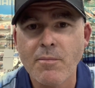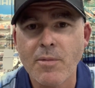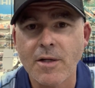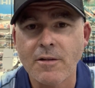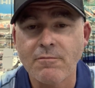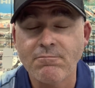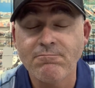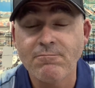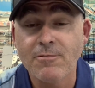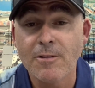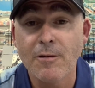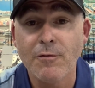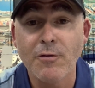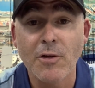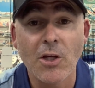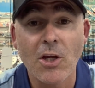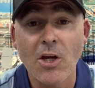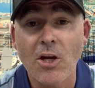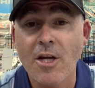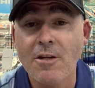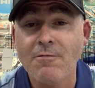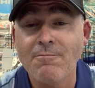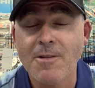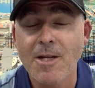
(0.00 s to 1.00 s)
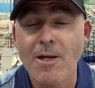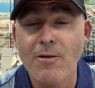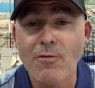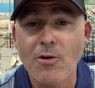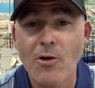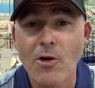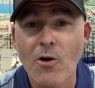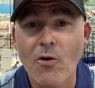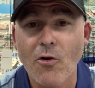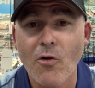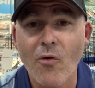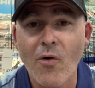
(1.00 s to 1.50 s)
but if you're keen, give it a
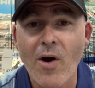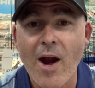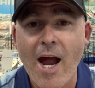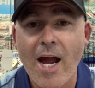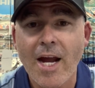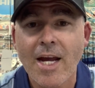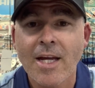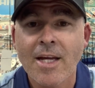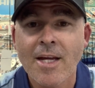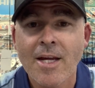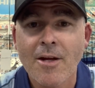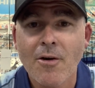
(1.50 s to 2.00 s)
crack.